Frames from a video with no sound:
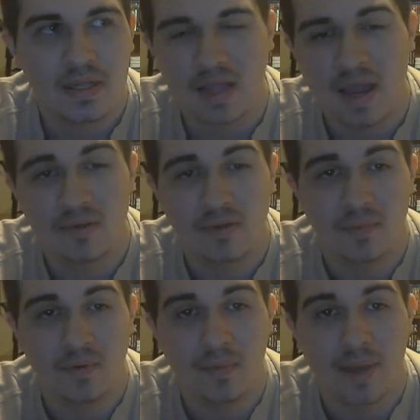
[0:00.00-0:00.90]
kind of
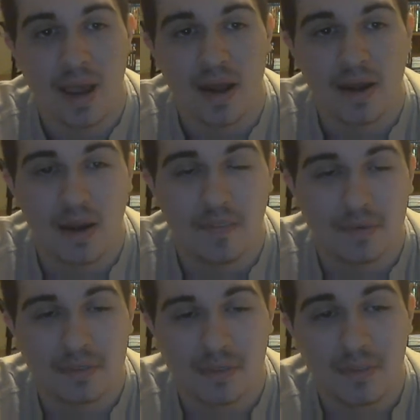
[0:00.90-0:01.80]
looked pretty bad.
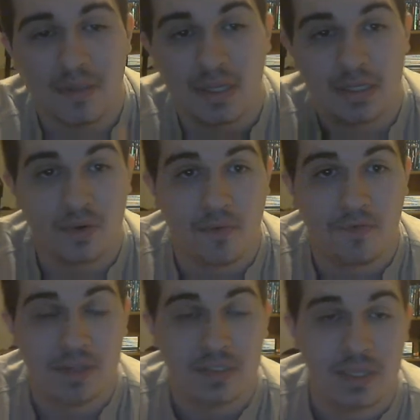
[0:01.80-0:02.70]
Some of the digital
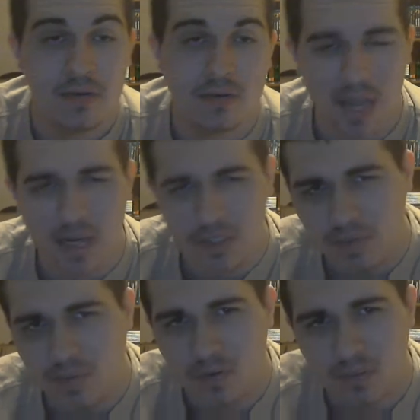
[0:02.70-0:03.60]
effects they use
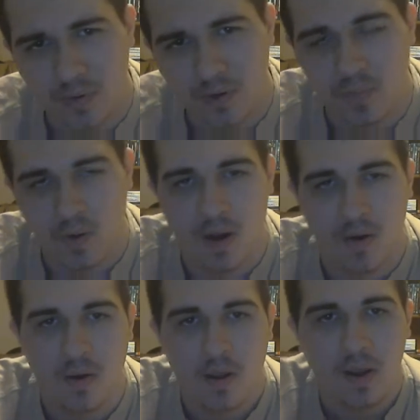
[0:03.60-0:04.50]
actually works pretty
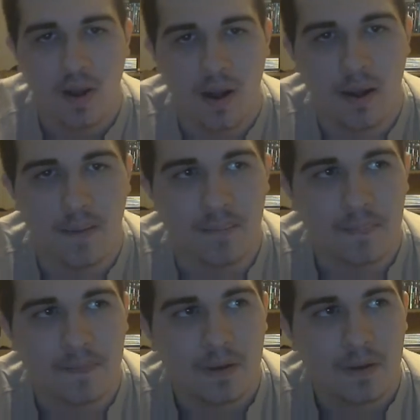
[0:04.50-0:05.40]
well.
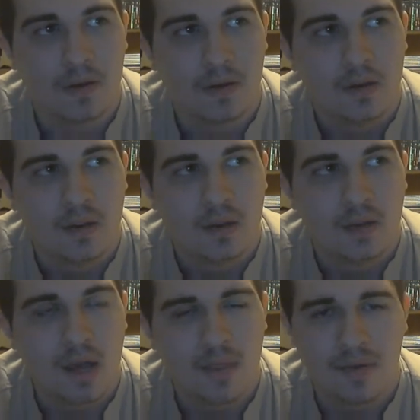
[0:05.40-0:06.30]

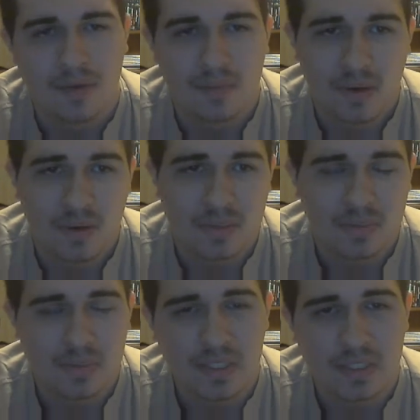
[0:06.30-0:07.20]
Other, you know,
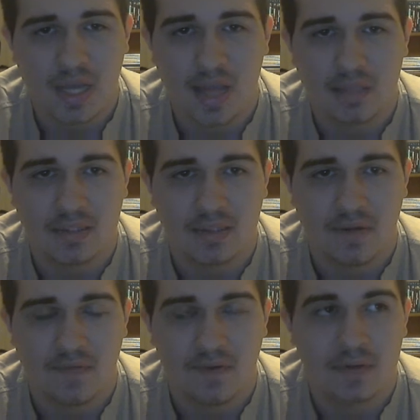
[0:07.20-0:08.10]
some CGI and
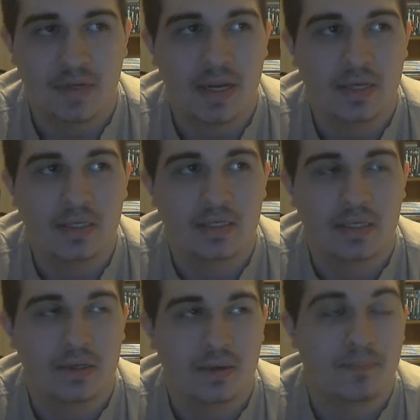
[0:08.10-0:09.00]
stuff, early
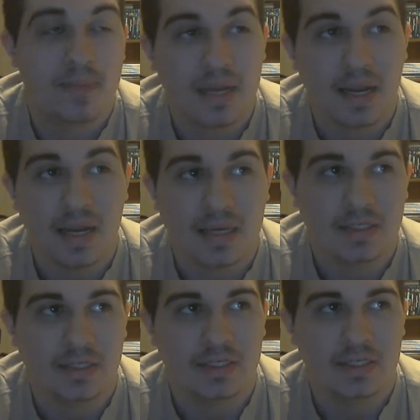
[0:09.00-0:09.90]
90s or mid
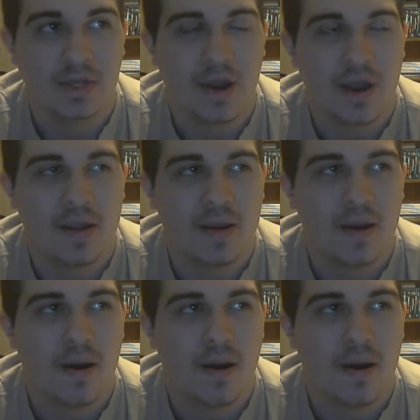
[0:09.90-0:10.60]
90s CGI.